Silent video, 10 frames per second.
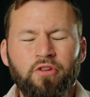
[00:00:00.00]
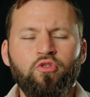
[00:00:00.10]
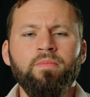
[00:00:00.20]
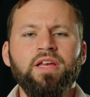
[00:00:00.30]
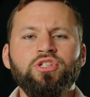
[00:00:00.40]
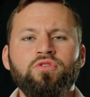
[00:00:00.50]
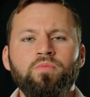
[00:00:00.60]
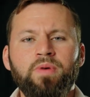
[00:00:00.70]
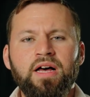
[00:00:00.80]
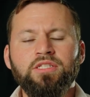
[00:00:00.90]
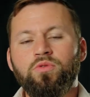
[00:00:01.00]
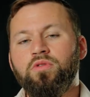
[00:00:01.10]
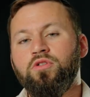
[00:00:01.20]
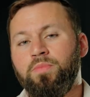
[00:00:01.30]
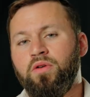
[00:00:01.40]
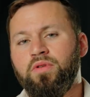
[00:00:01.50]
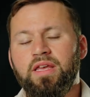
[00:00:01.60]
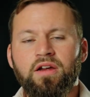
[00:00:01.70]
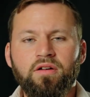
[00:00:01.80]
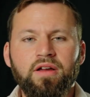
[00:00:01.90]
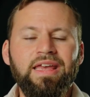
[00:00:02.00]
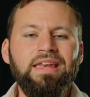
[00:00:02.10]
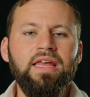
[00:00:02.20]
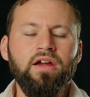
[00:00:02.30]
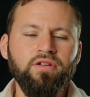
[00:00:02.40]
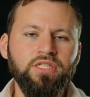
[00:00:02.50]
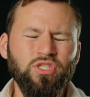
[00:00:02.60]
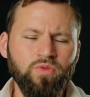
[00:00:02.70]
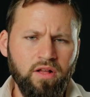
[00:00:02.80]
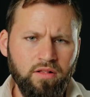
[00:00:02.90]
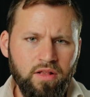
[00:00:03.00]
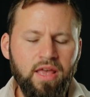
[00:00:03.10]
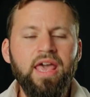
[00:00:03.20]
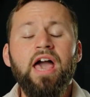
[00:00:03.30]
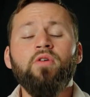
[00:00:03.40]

are 4 major kuppahs or kuppot here in Eretz Yisroel. How